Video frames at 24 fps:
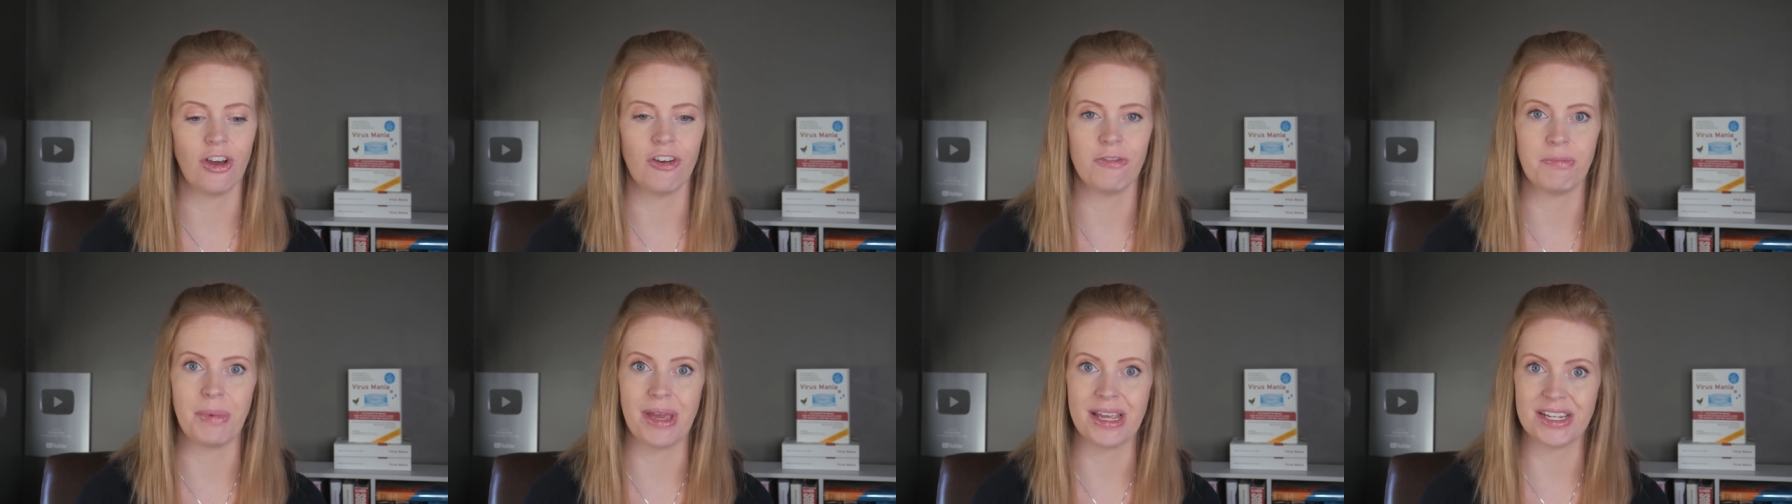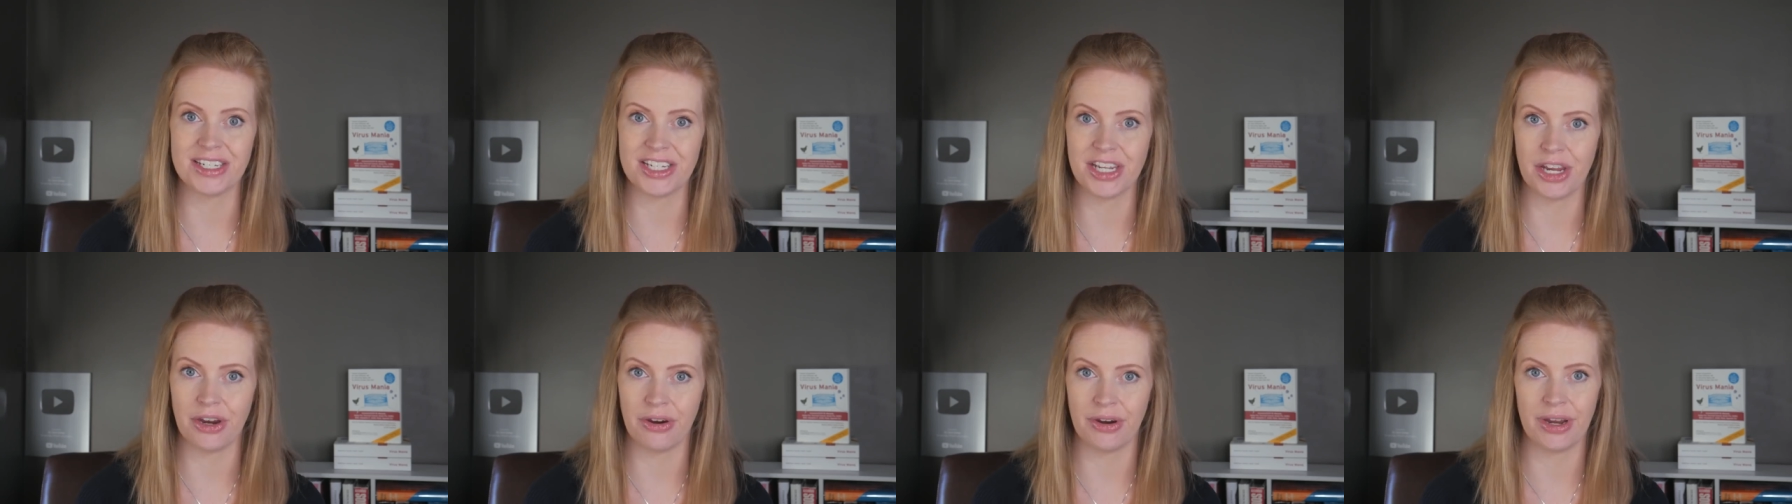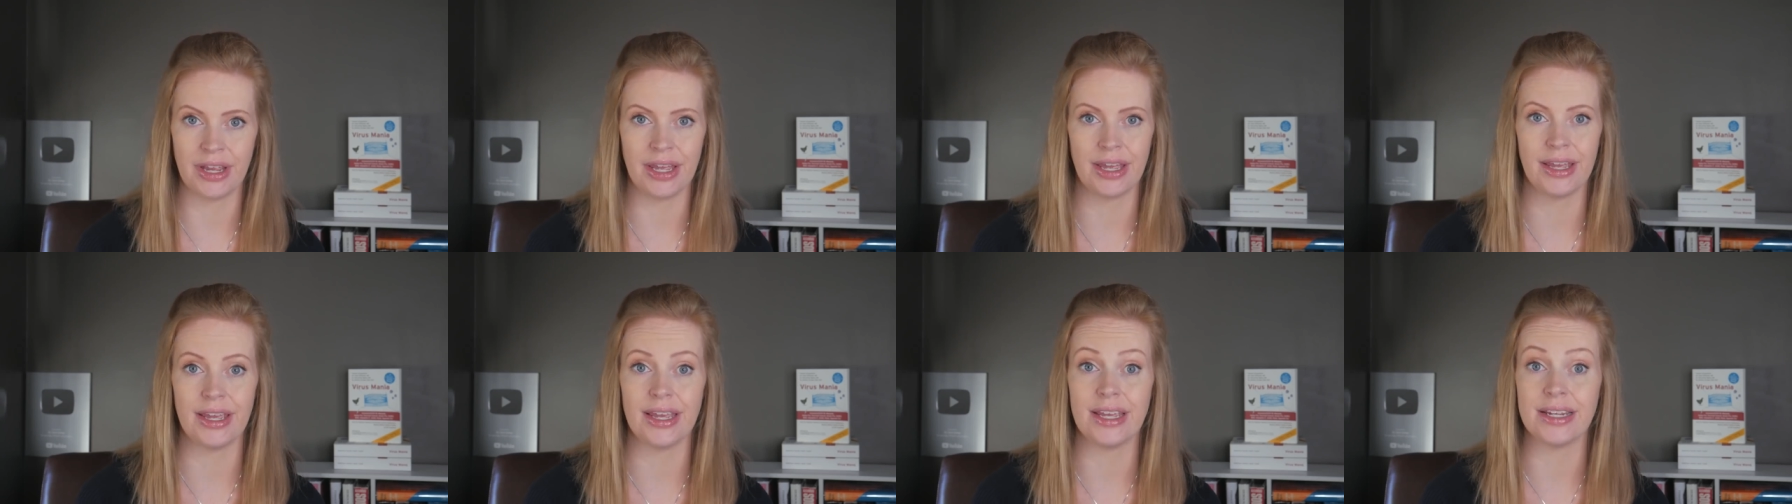of
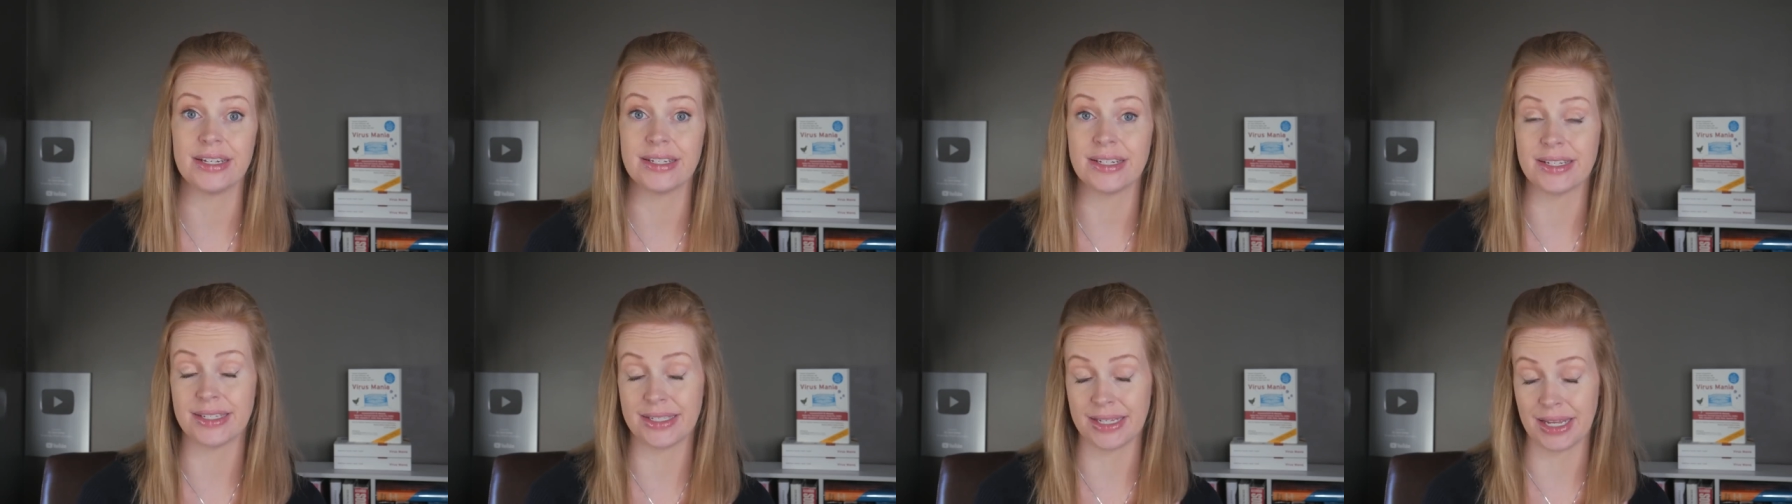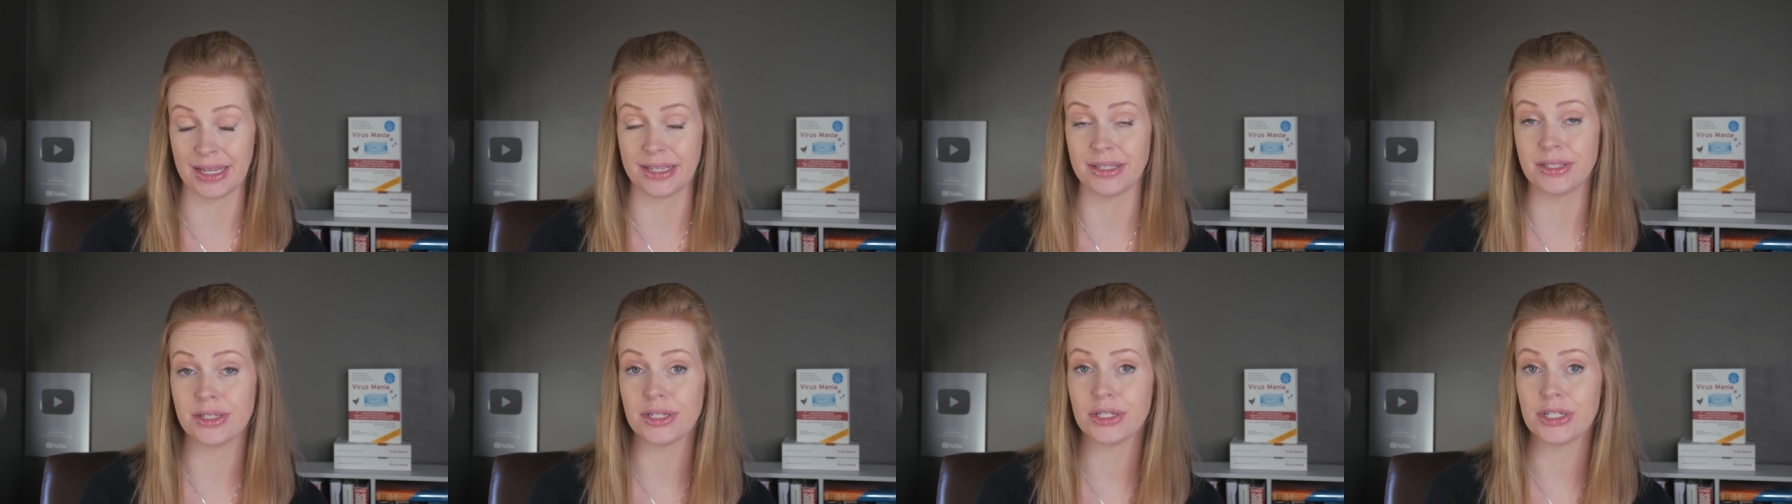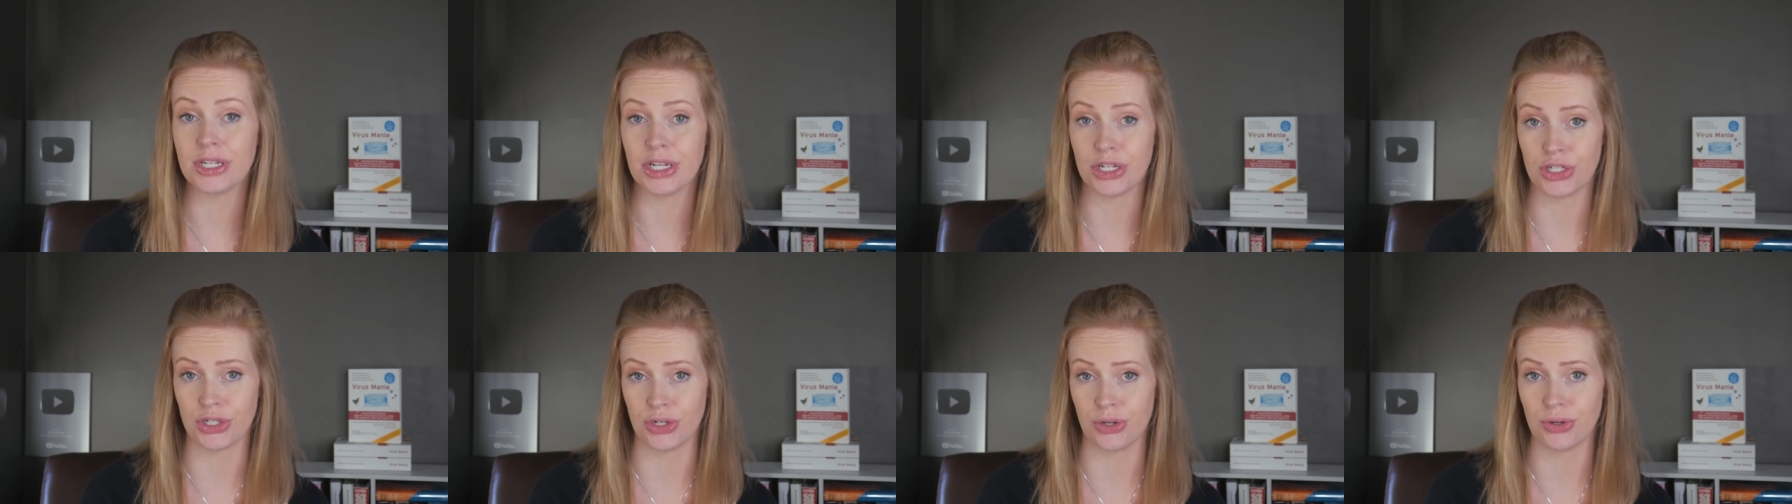bacteria in diseased
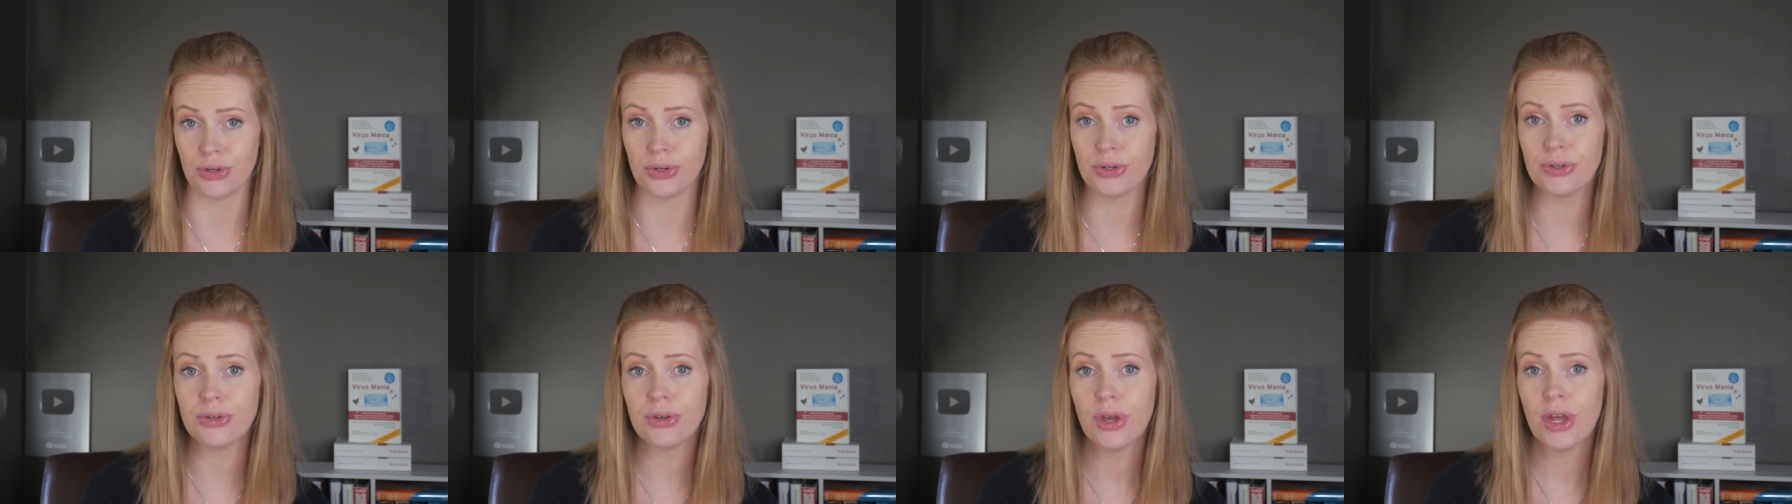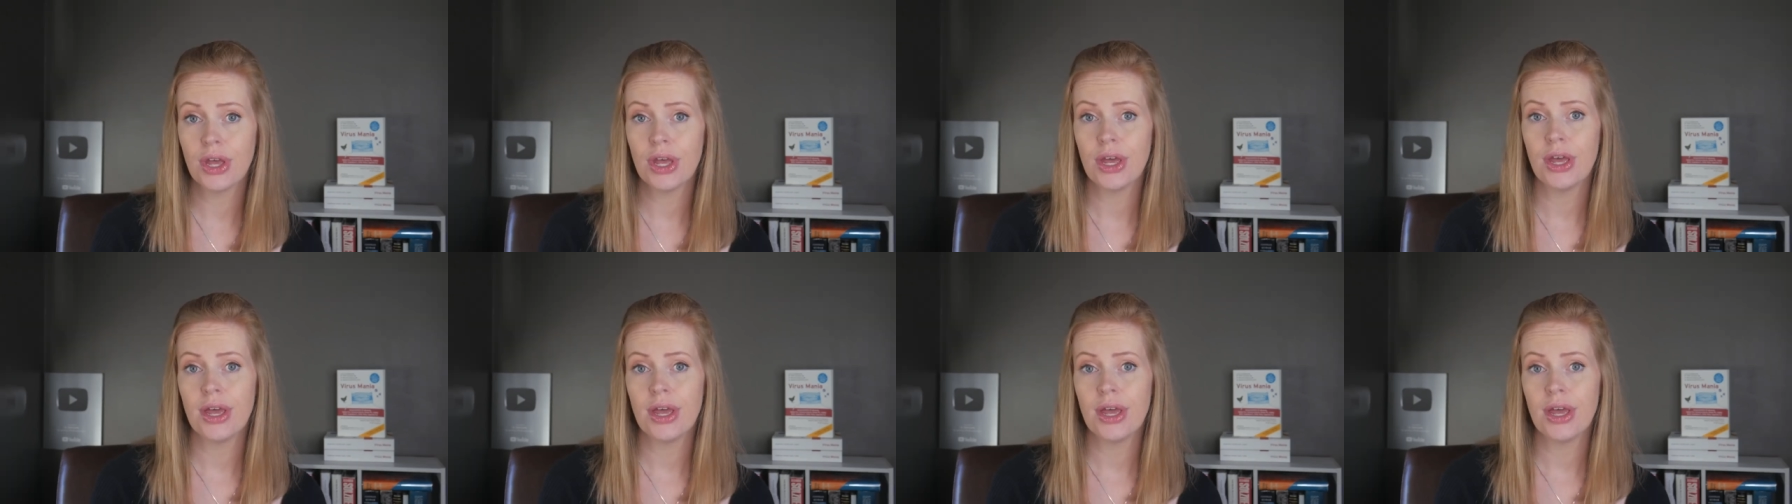tissue.